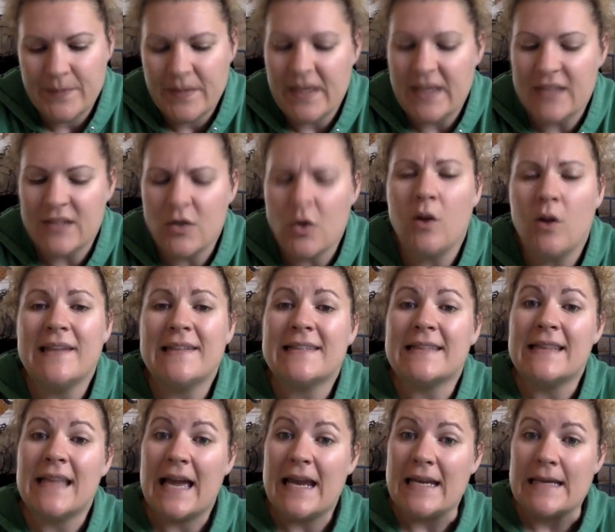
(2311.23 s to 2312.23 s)
His goal is
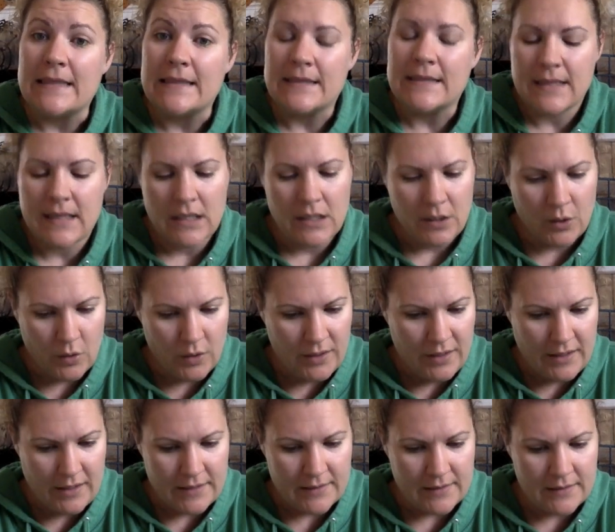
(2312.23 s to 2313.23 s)
light,
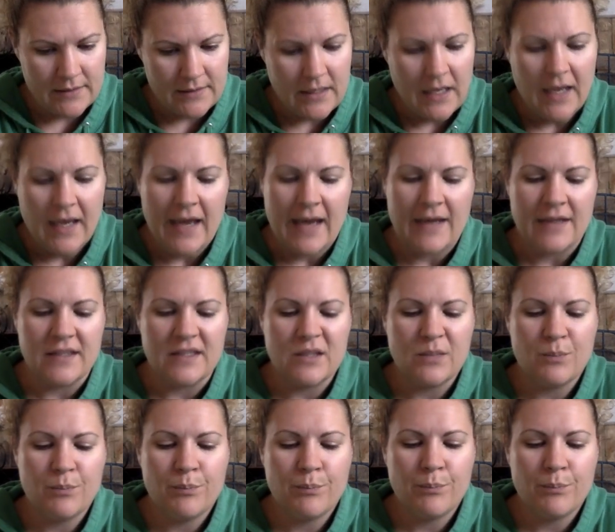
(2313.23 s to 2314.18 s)
goodness, and its